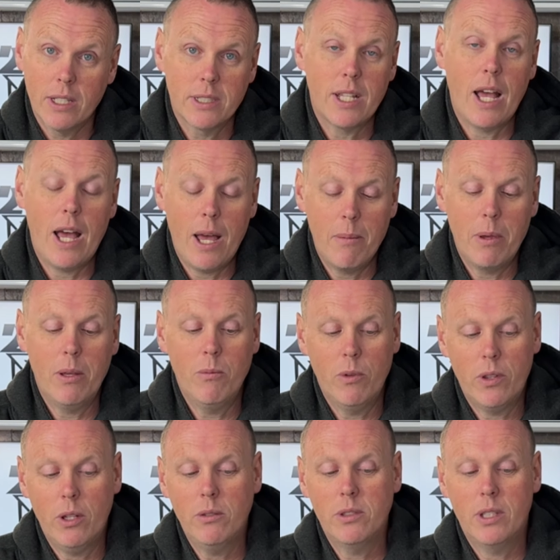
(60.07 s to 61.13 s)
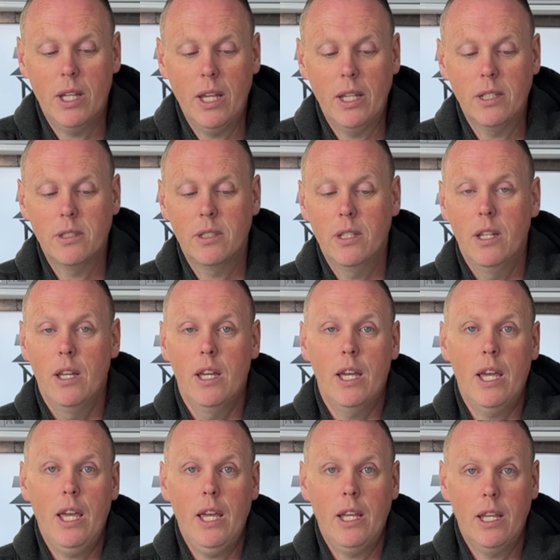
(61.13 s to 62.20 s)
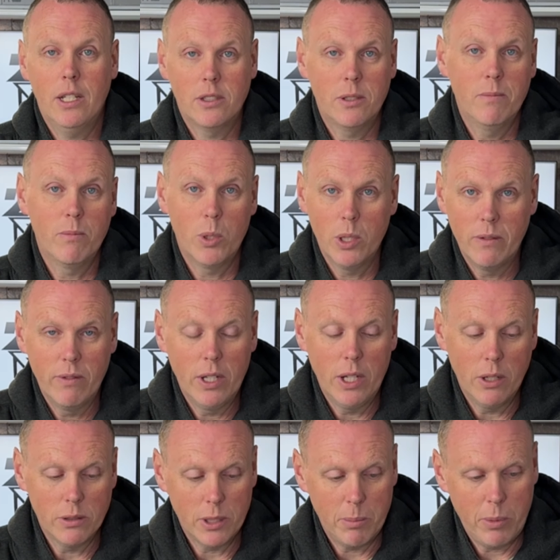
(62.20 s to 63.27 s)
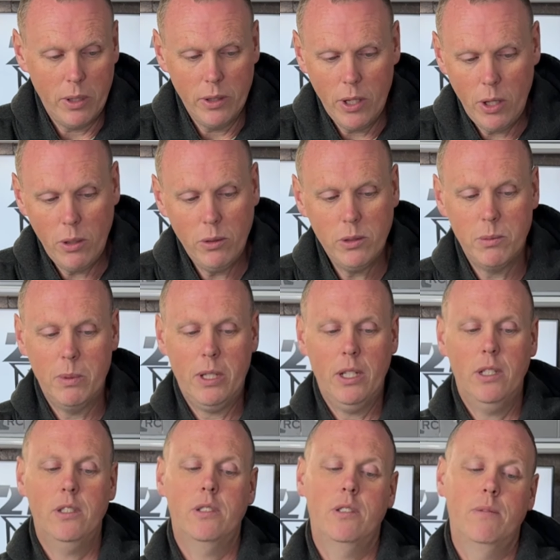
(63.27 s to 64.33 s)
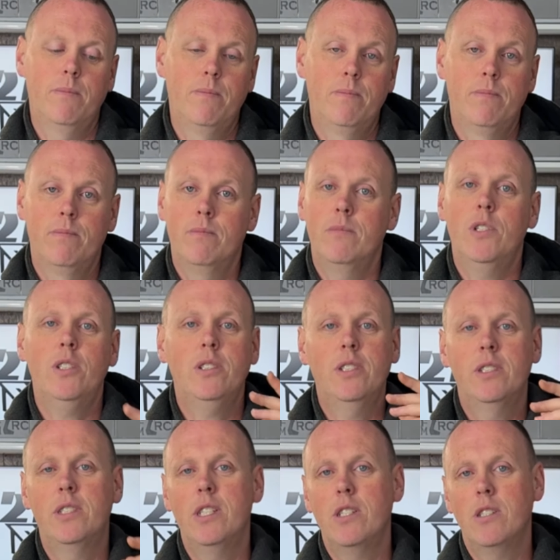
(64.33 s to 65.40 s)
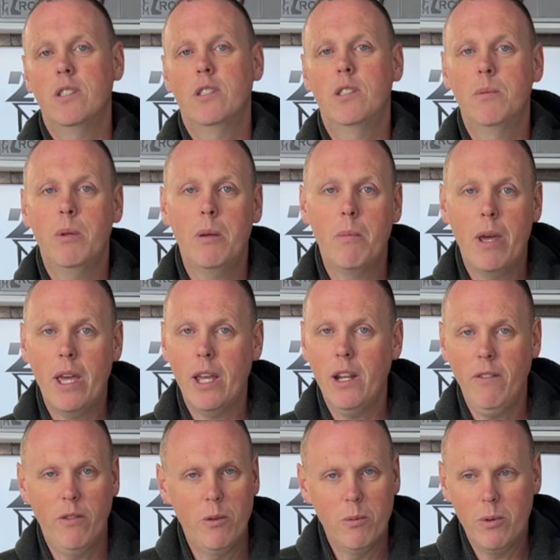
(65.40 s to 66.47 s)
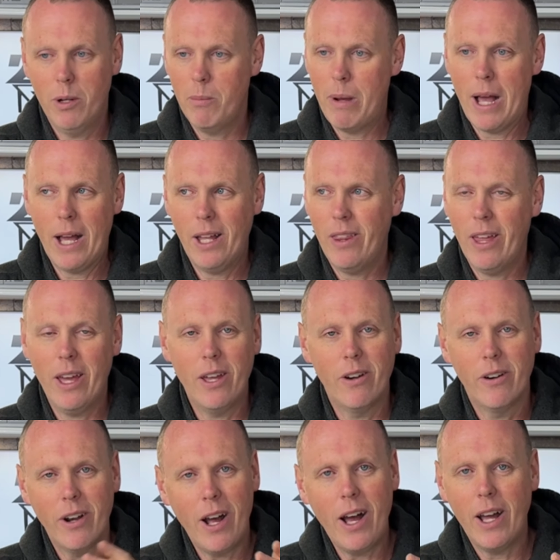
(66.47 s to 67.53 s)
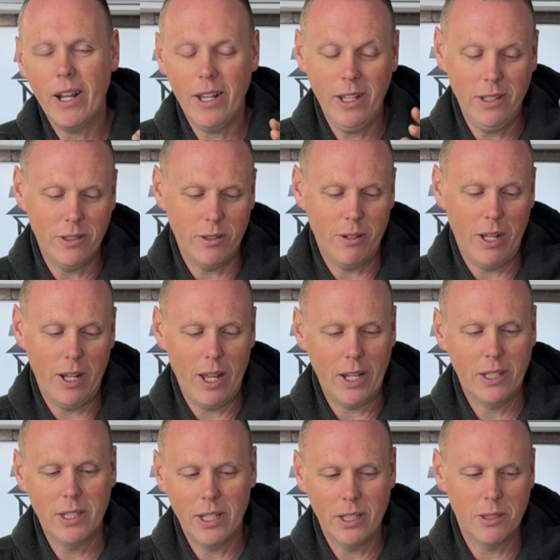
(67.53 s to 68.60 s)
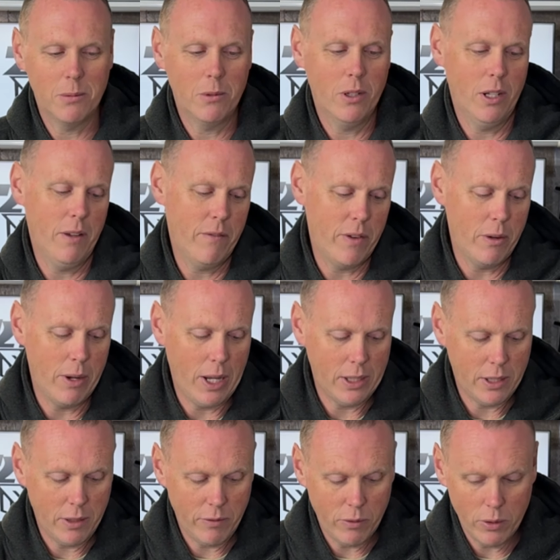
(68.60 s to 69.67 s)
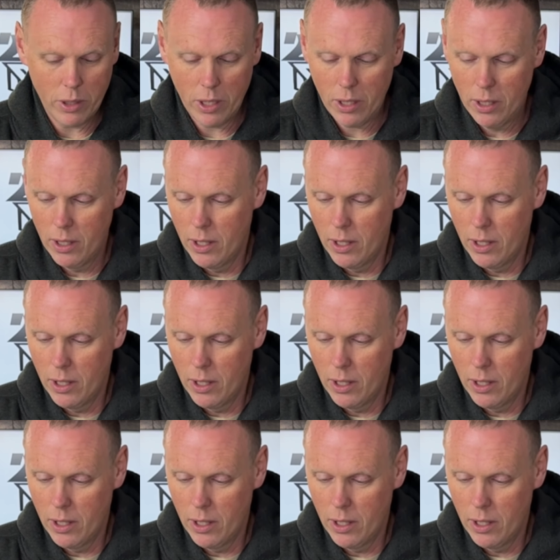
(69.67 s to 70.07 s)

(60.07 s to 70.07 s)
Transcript: and time in with those things and get some good videos up on those, because there's decisions to be made if you want to buy that or not. And so I like to get some good info out there for you.